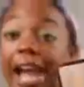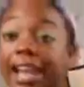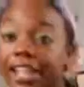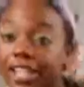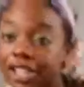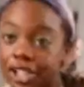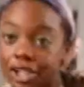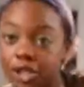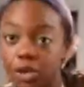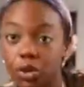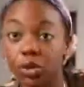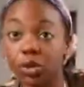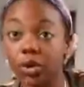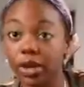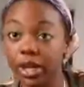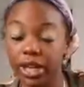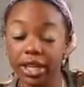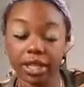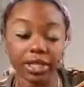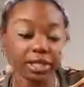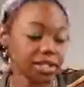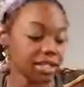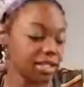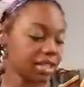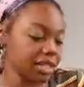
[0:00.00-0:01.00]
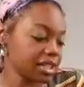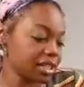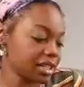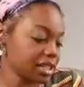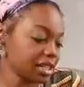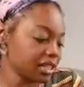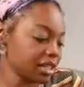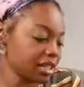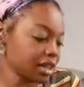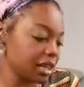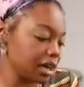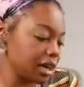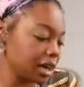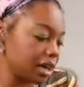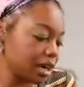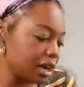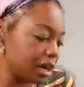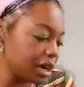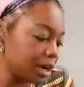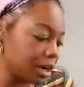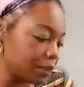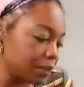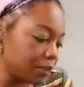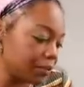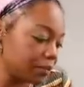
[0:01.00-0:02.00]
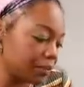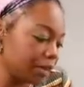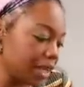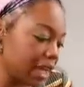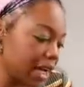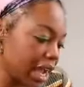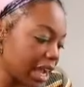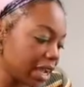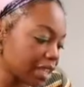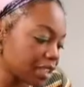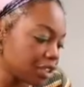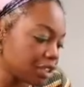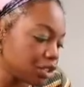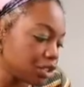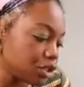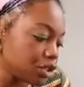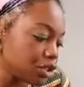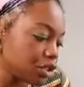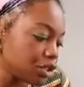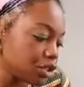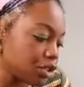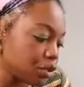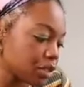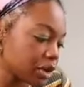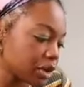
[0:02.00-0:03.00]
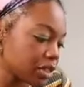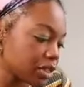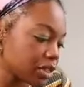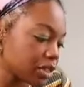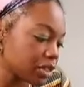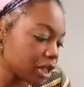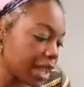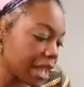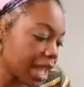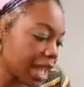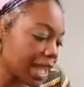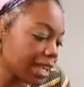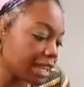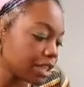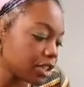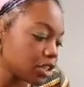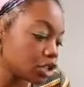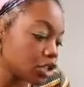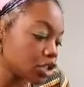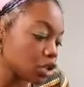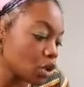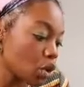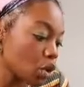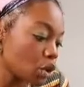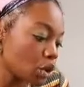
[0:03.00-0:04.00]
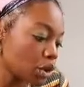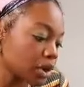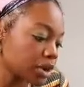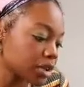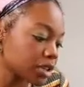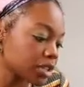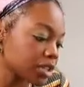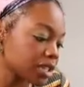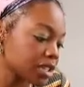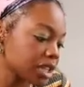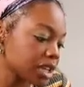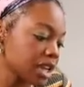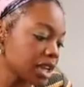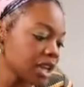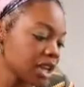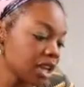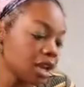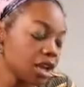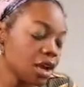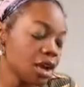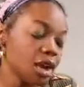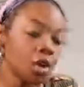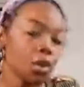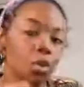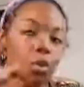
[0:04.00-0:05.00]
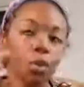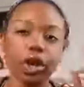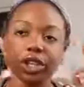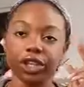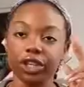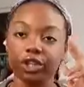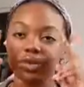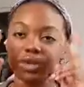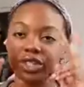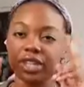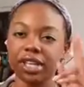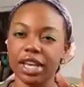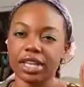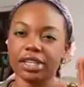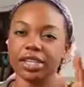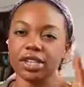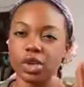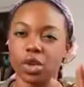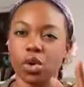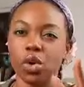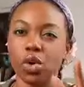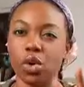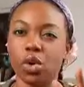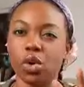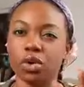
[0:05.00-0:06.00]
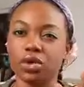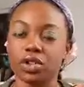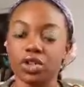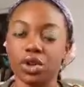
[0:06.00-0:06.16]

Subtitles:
action oriented. It has to do with heading towards what you see as a goal.